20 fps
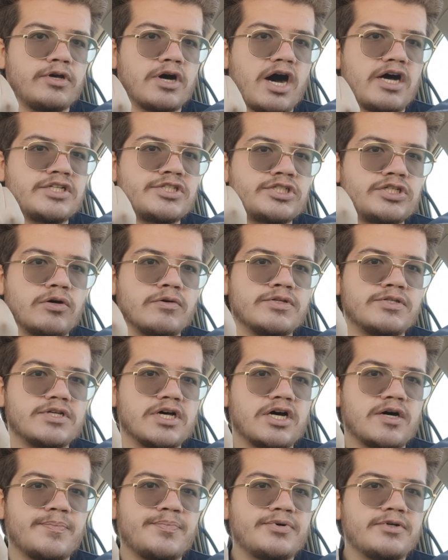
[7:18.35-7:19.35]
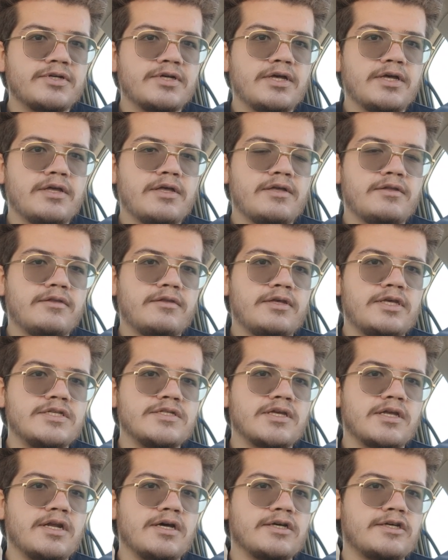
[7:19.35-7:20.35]
God shows up,
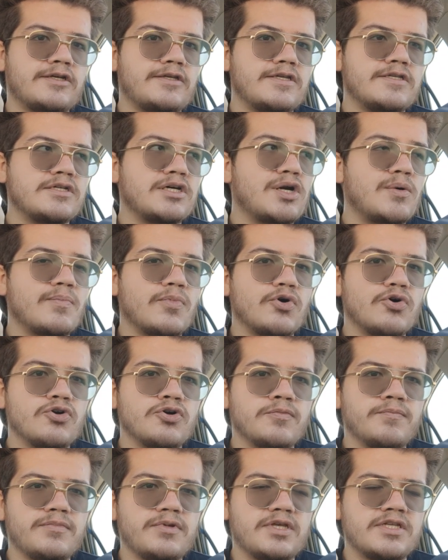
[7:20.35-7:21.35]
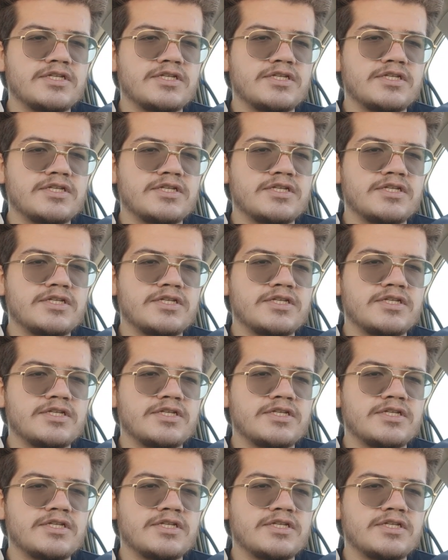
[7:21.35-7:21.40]
he's gonna he's gonna murder me.